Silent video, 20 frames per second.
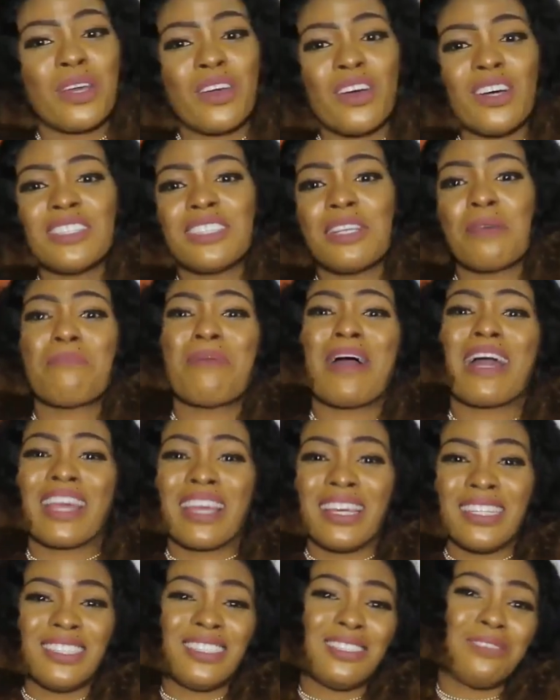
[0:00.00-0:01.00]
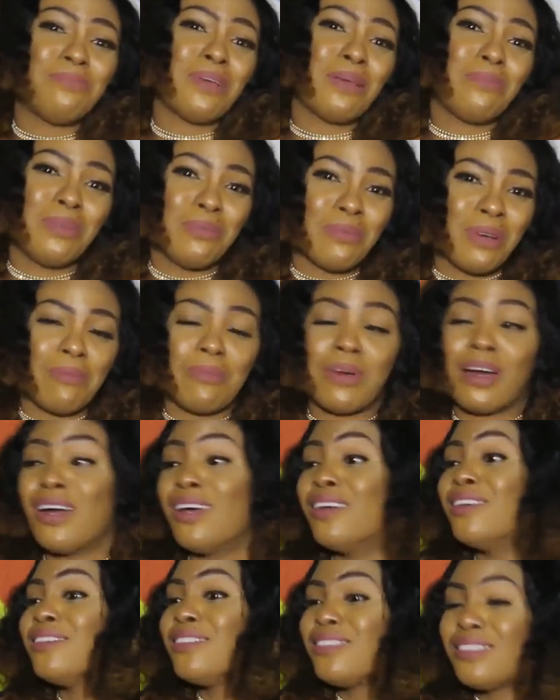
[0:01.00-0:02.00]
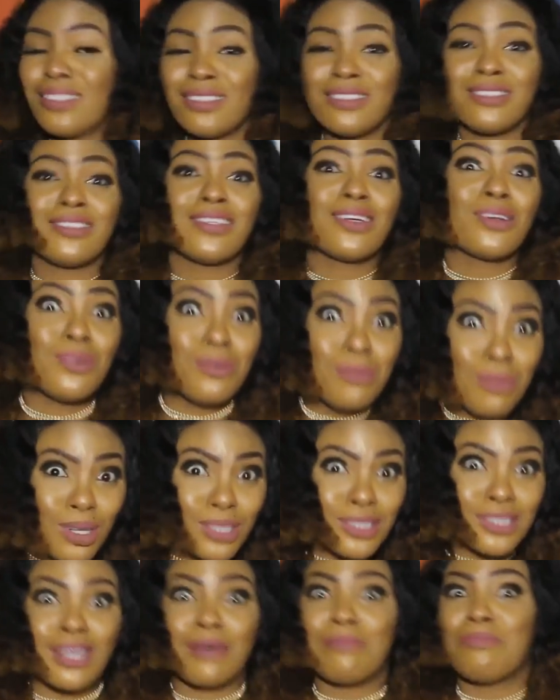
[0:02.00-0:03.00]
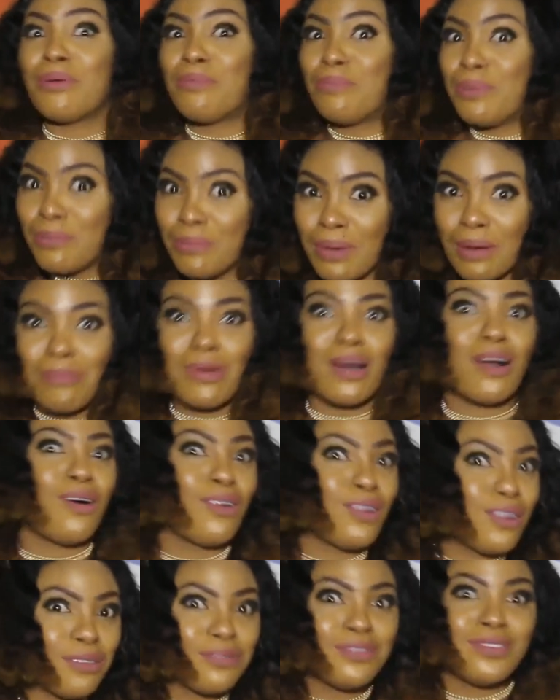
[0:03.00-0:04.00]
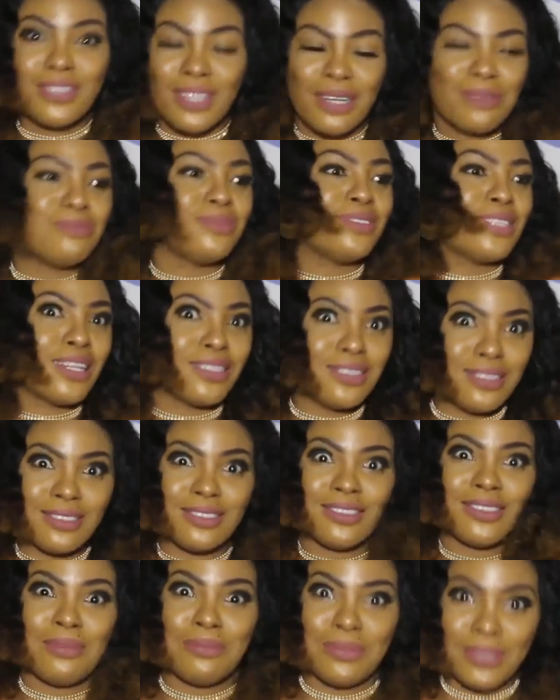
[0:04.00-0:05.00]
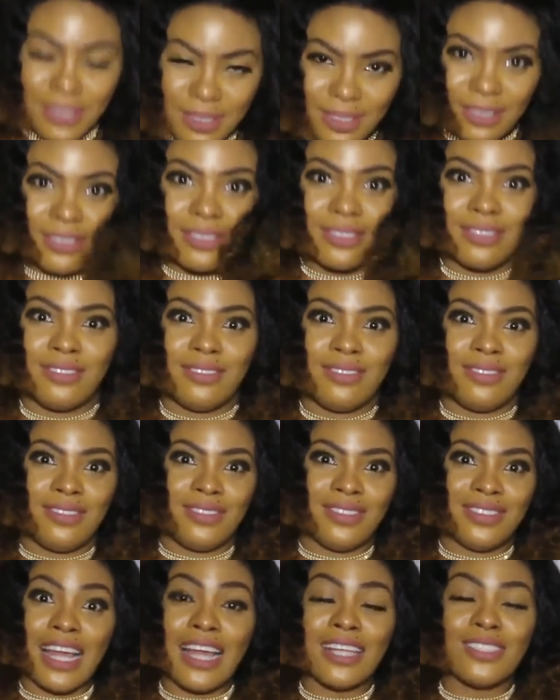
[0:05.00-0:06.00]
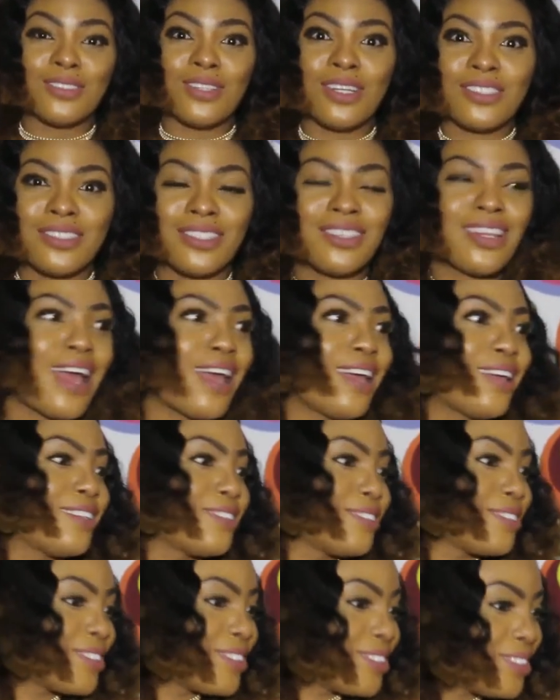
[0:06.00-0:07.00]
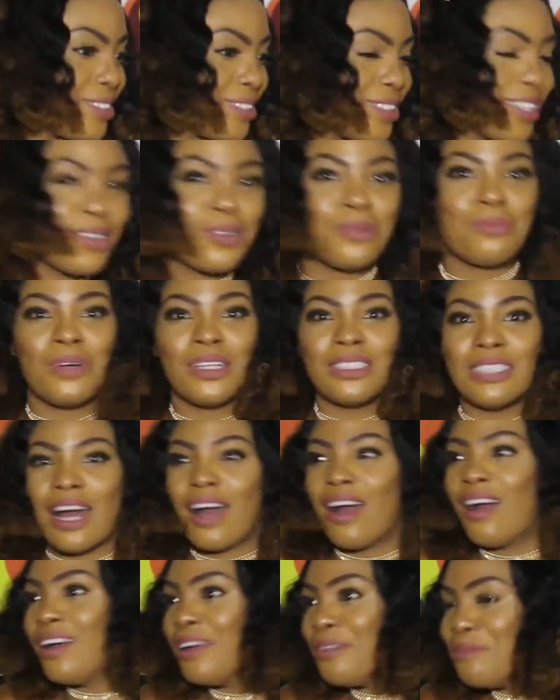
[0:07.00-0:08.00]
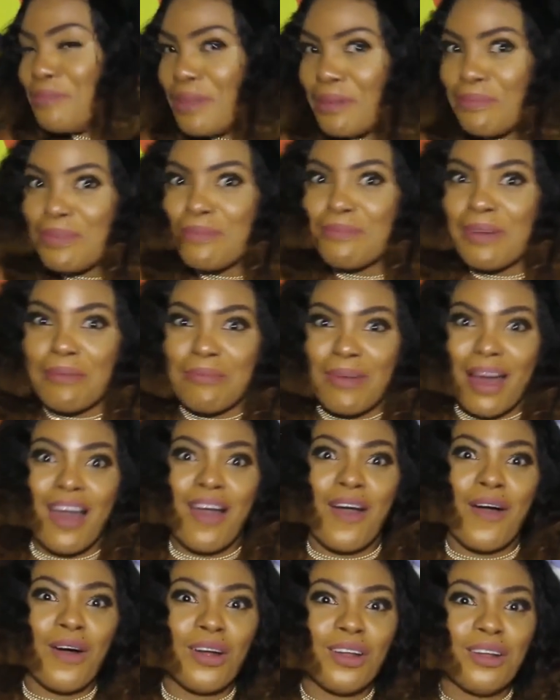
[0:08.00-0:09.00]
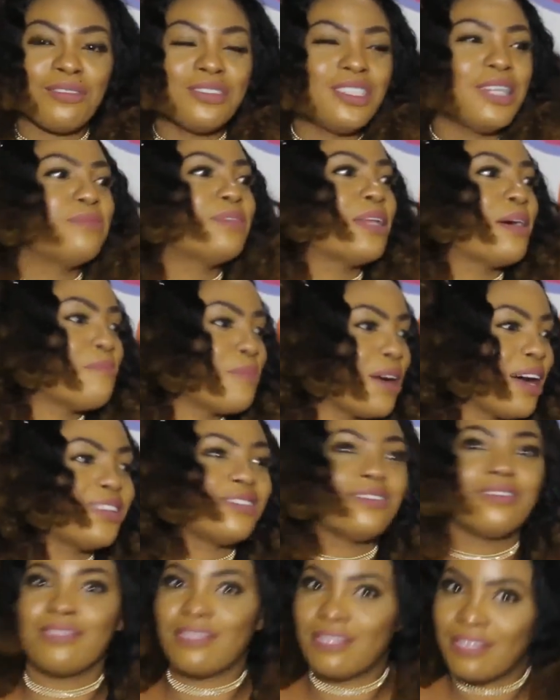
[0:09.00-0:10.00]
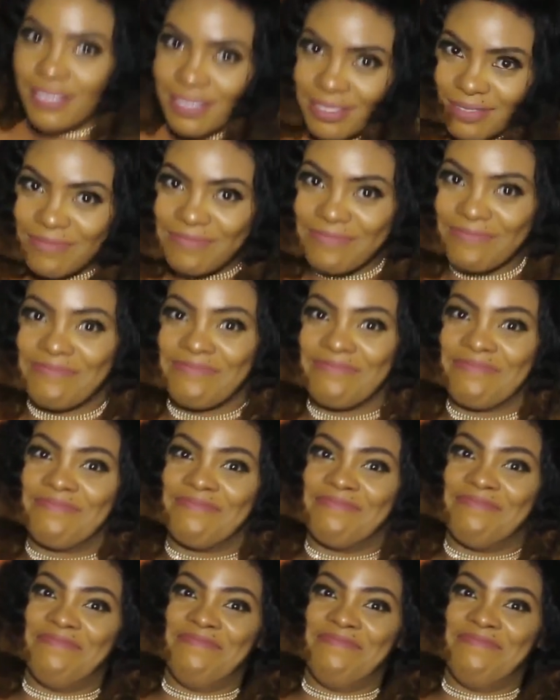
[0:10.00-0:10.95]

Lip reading: because they packaged baby mama. See, single mother, baby mama, all of them are the same thing. There is nothing like single mother, baby mama. All of them are mama. Mm.